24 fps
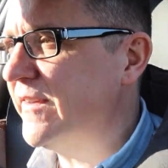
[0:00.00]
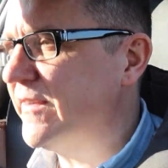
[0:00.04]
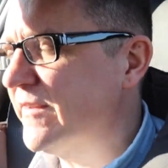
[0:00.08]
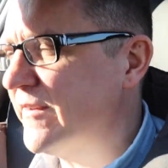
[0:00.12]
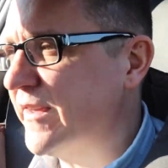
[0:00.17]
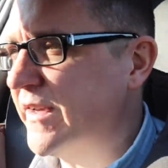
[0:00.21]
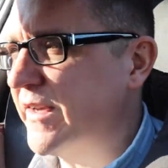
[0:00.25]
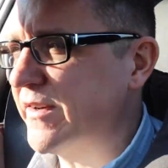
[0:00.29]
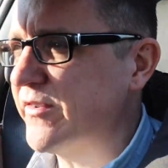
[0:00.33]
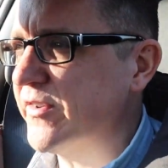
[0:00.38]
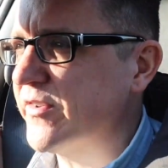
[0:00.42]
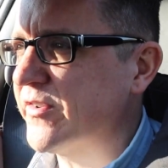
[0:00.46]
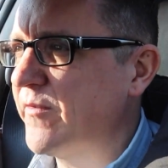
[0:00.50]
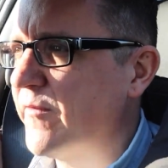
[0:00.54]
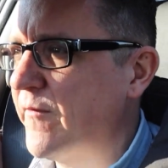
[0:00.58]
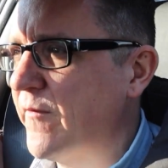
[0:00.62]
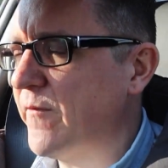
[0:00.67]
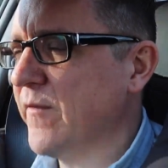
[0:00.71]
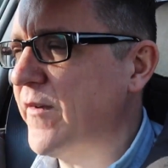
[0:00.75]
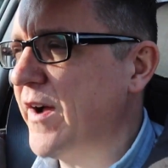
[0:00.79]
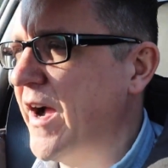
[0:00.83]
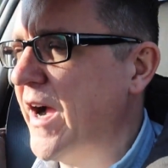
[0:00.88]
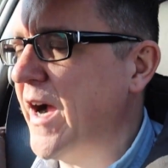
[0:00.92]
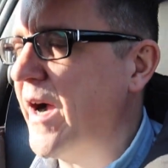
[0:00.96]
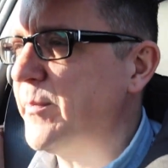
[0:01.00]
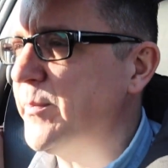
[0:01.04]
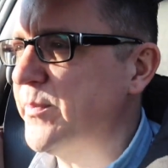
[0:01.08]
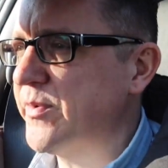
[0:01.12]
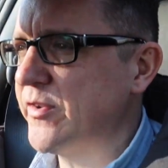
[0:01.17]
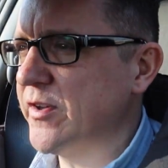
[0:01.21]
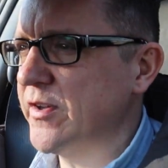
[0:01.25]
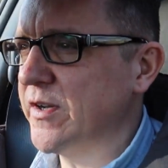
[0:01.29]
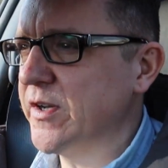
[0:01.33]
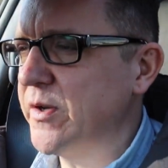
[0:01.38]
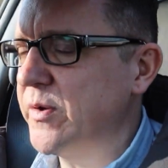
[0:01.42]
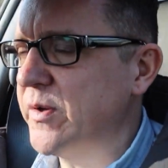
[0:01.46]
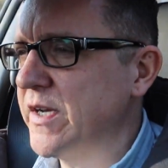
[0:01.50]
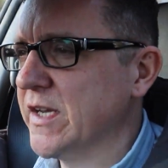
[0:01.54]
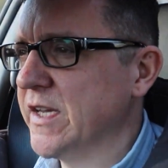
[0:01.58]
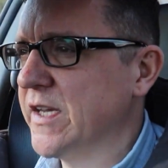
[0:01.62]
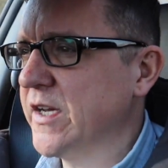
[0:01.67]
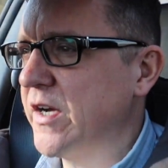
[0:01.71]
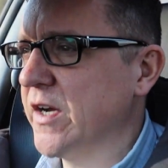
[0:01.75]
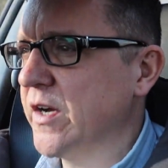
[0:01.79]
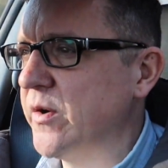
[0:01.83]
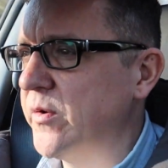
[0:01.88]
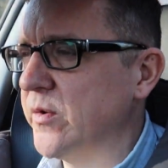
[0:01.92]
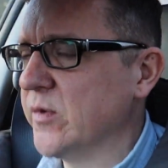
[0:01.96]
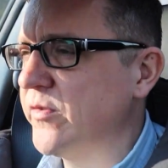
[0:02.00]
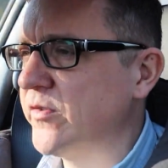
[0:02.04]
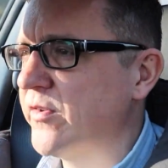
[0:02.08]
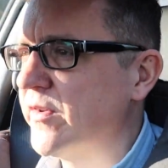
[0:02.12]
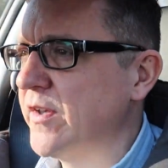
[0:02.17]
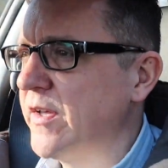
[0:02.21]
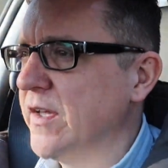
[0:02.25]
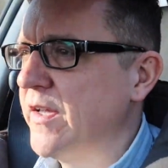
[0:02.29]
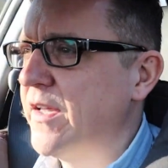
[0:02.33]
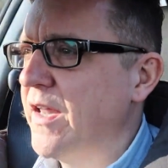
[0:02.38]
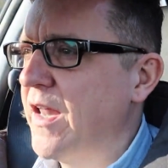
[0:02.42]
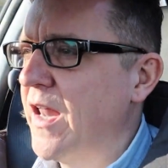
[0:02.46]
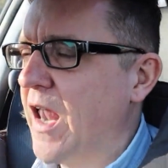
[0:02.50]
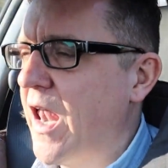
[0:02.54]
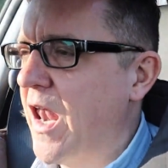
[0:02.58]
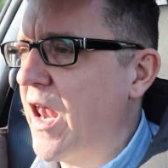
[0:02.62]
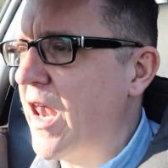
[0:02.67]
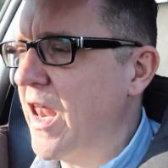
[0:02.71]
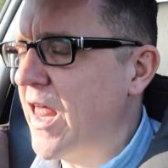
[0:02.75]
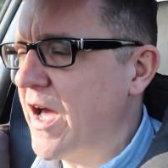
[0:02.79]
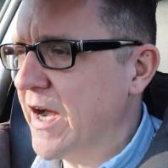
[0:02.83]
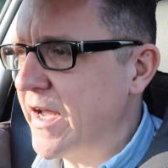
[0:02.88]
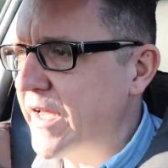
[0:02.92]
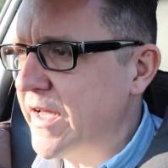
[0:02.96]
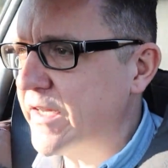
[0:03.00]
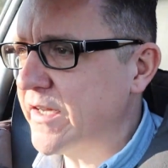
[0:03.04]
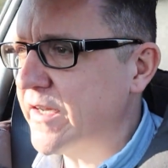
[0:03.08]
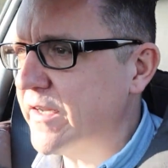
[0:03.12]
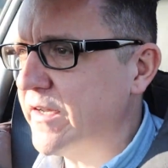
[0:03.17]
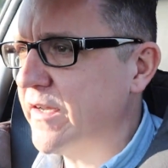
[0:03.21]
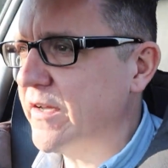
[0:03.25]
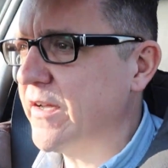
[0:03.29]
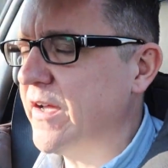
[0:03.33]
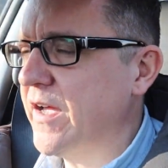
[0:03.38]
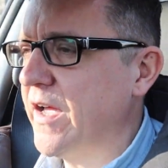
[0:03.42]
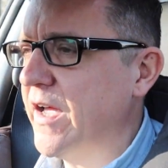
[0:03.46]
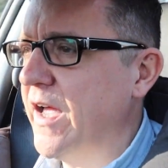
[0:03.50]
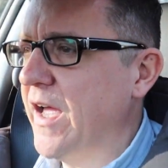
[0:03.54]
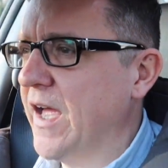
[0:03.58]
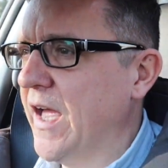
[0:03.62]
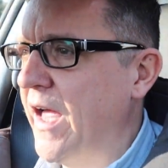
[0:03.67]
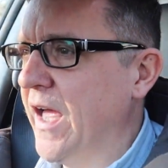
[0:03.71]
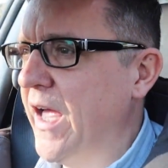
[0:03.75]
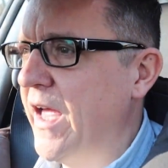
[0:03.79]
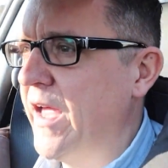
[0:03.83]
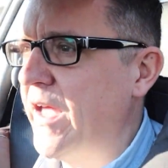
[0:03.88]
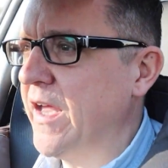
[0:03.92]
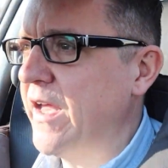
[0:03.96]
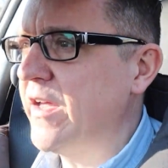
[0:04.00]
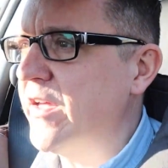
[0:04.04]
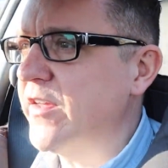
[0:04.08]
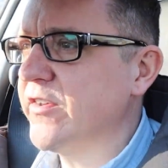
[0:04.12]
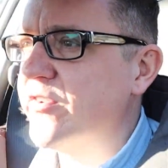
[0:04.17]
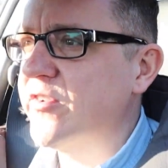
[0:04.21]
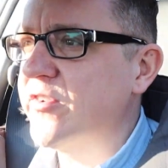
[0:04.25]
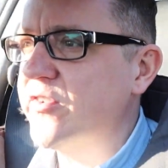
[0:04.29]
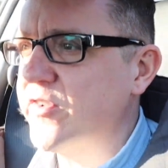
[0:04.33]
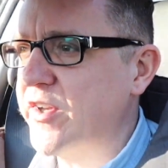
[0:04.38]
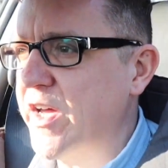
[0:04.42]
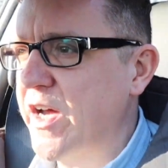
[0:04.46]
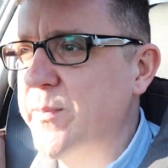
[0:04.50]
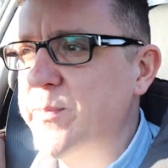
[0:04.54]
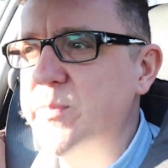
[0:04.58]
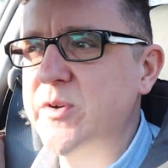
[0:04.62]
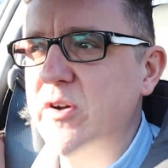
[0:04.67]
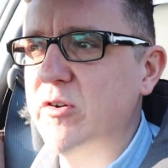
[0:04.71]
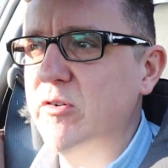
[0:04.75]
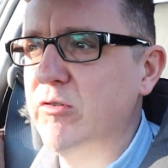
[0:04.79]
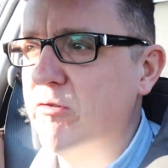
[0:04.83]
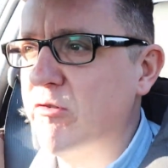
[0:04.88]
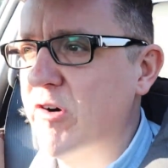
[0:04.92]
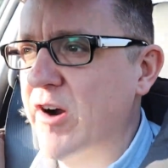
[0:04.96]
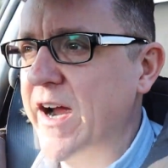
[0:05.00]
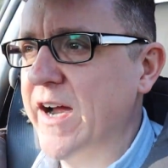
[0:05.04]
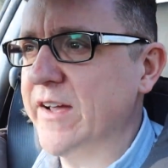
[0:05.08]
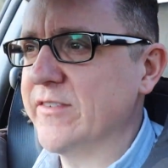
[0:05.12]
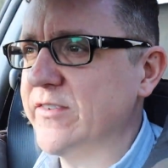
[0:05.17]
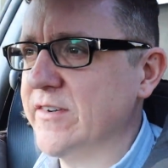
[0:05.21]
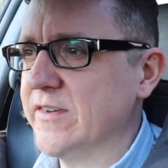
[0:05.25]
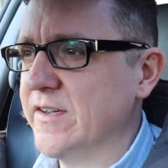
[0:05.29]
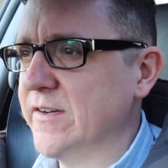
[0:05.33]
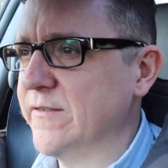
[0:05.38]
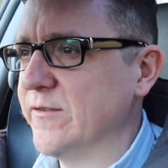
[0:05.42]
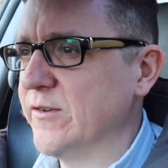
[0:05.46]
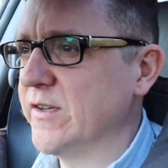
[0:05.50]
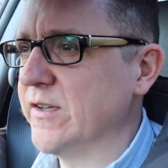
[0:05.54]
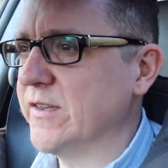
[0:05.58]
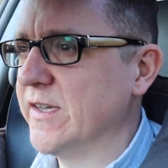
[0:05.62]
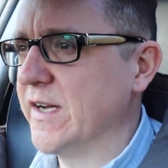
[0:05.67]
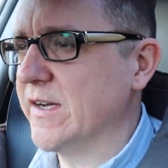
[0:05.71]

This thing just absolutely goes like a stabbed rat. I've heard